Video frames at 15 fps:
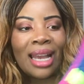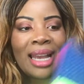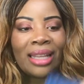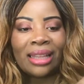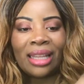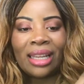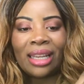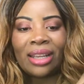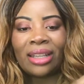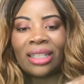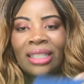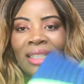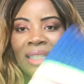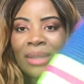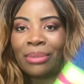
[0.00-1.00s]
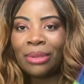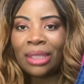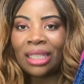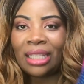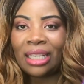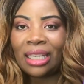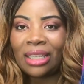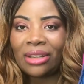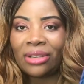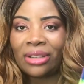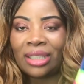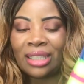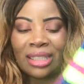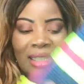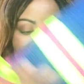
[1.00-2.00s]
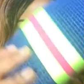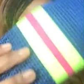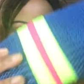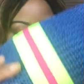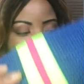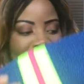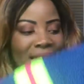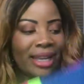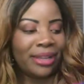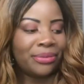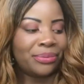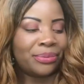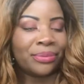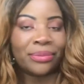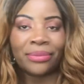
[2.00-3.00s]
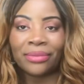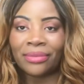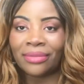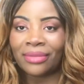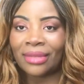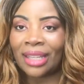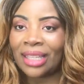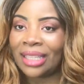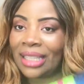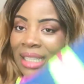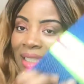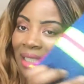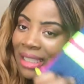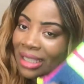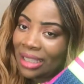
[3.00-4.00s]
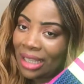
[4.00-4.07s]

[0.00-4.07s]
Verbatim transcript: tied there and it's MC here on the side. Okay. This is